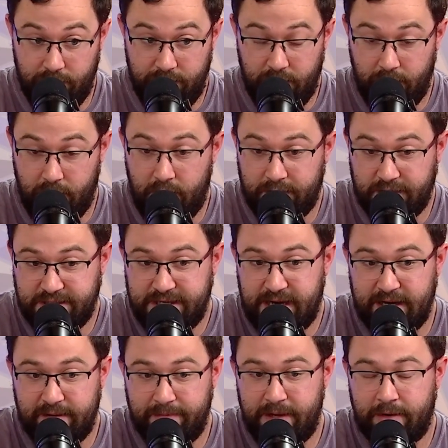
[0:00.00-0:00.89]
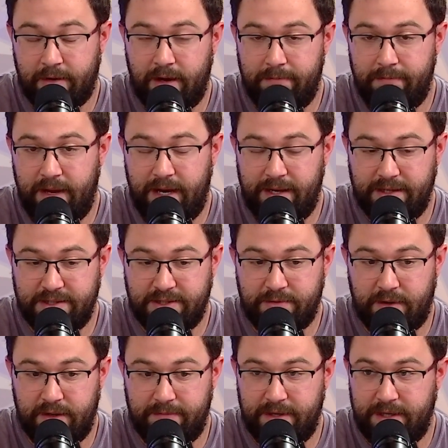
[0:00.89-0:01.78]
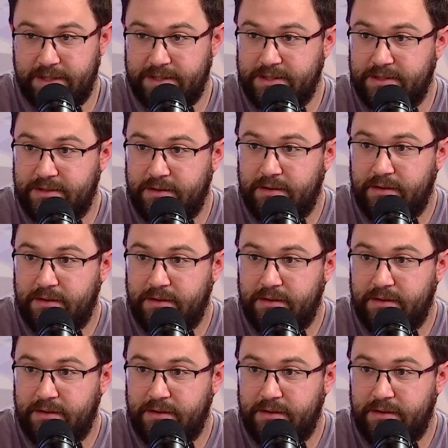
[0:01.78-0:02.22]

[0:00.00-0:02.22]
The longest documentary I've made is 20 minutes.